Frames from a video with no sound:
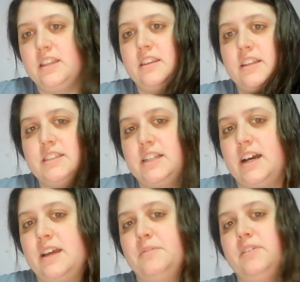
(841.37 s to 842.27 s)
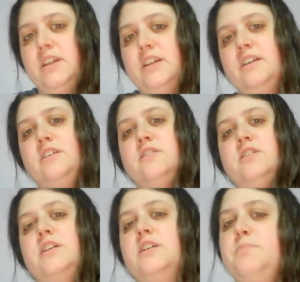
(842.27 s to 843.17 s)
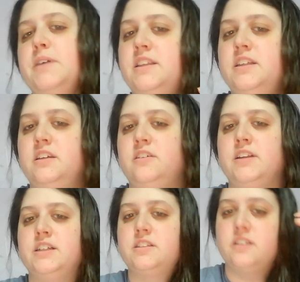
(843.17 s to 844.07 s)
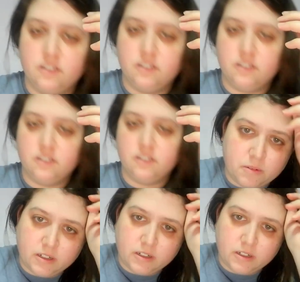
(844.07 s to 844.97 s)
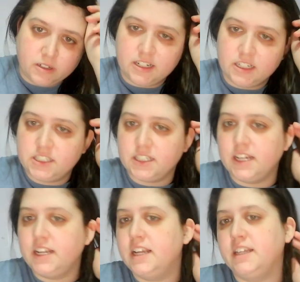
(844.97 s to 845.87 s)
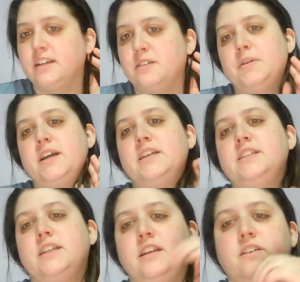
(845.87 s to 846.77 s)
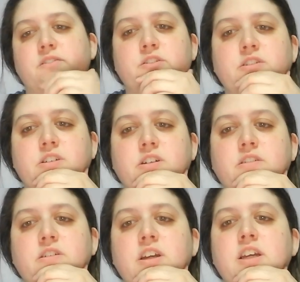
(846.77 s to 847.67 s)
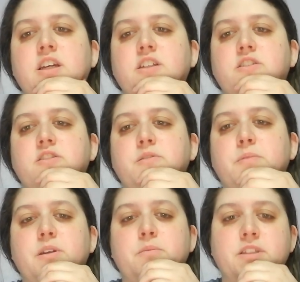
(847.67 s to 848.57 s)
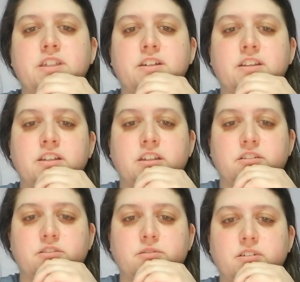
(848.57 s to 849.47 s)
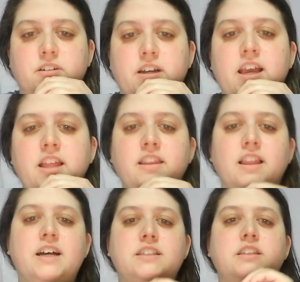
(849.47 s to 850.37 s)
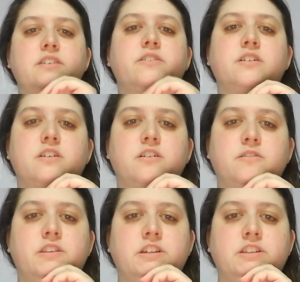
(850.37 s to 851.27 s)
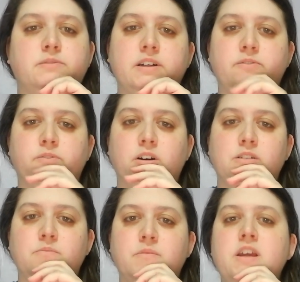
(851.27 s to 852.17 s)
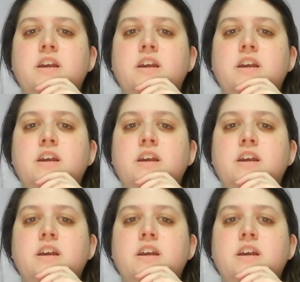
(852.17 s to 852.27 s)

this time of year. You should expect the UNESCO World Heritage Site and nearby city of Cusco to be busier than usual. And lastly, we'll go with this one, Rome.